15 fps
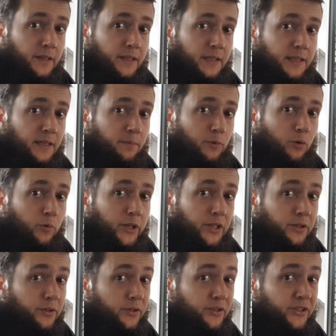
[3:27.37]
symbol we
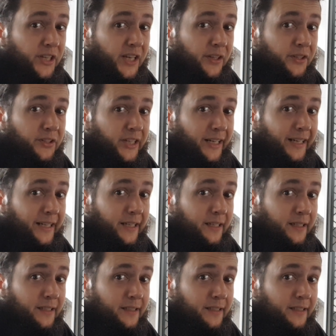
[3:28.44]
used the other day,